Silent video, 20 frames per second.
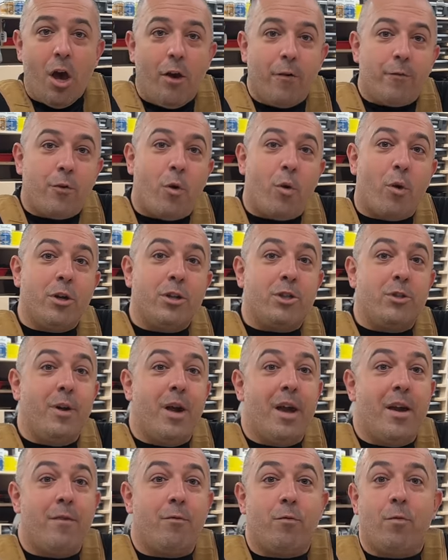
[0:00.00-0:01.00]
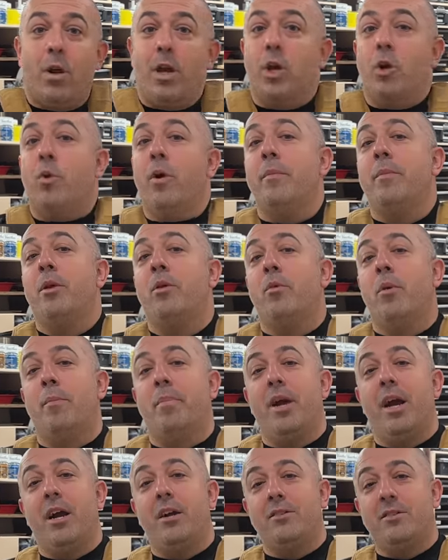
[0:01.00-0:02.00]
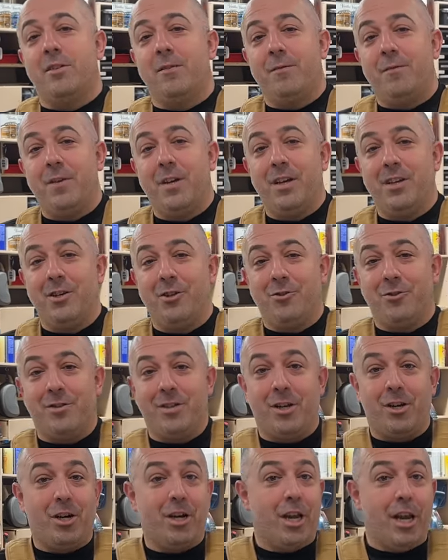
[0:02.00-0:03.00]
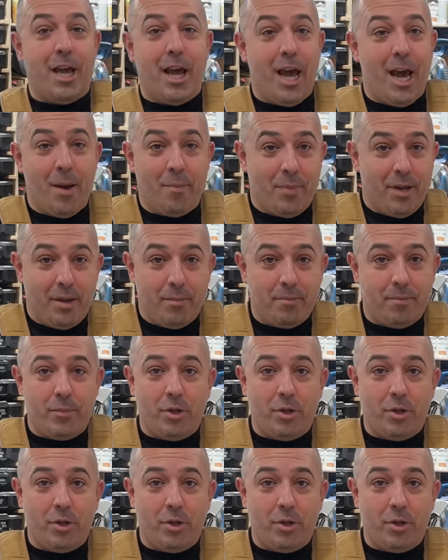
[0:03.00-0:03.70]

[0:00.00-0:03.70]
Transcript: Of course, you have equipment repairs and failures that are going to happen.